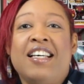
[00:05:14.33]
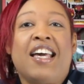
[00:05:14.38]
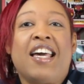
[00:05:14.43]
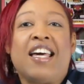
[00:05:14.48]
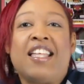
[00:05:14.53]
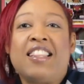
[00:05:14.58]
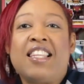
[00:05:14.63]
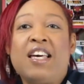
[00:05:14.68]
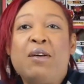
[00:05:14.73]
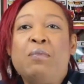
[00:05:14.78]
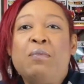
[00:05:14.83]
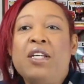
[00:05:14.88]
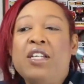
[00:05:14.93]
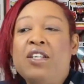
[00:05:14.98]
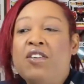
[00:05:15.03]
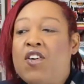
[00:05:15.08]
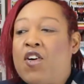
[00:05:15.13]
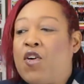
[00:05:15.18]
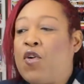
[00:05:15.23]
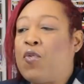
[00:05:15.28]
And let me
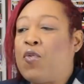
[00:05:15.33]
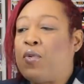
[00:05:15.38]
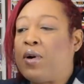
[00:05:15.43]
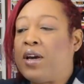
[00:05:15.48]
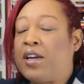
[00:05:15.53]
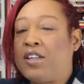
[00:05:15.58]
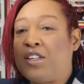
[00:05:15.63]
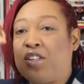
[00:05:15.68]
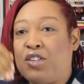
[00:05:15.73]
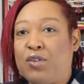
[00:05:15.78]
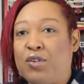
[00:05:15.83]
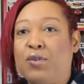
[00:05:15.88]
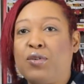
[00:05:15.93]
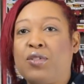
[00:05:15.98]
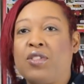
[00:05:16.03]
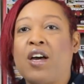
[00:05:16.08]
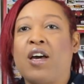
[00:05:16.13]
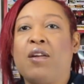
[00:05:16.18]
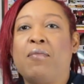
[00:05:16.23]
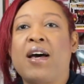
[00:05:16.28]
know what
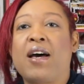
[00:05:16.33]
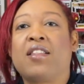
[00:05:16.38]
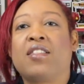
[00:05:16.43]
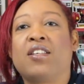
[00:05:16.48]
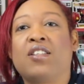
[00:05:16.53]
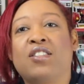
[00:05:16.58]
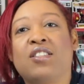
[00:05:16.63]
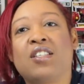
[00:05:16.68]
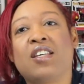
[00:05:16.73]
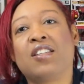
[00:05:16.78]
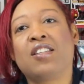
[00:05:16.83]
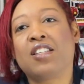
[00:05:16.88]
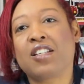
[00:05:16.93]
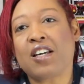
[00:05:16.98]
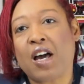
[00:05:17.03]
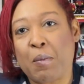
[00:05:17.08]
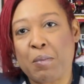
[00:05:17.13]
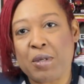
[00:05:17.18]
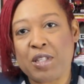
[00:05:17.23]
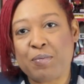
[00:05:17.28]
you thought about this in the
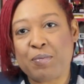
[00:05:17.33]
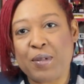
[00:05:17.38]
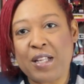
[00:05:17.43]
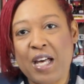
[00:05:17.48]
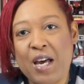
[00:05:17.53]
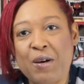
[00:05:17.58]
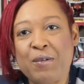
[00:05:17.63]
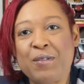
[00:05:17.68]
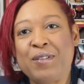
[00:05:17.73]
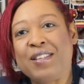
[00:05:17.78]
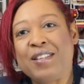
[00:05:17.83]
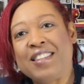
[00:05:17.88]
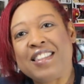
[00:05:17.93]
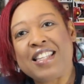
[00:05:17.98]
comments below.